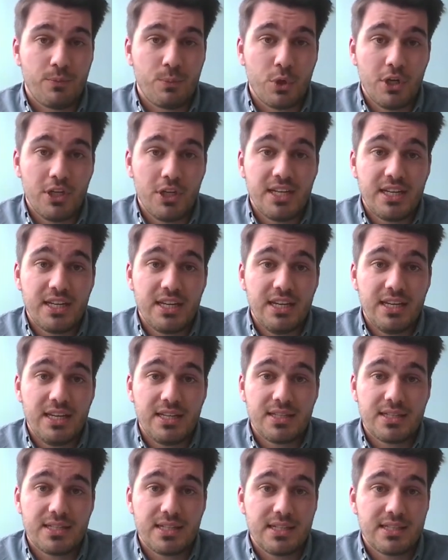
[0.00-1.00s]
Politically,
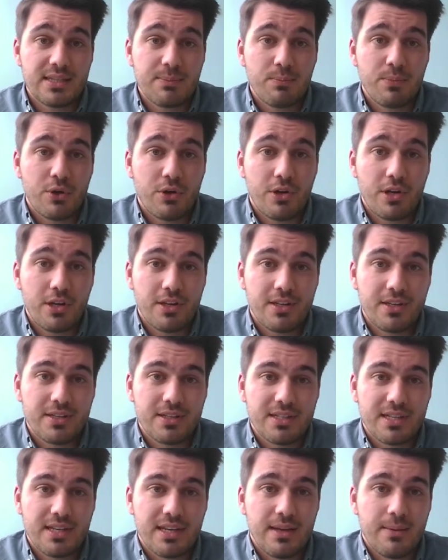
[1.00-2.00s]
it is
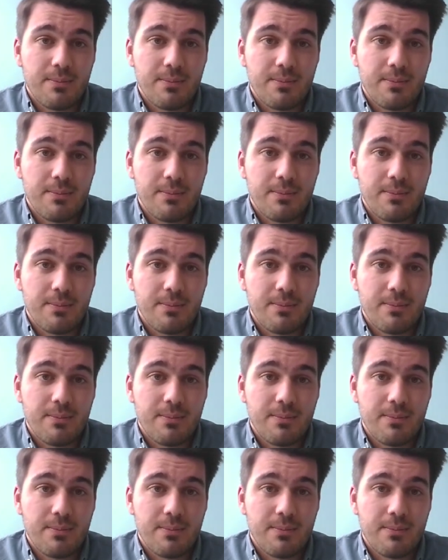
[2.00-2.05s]
important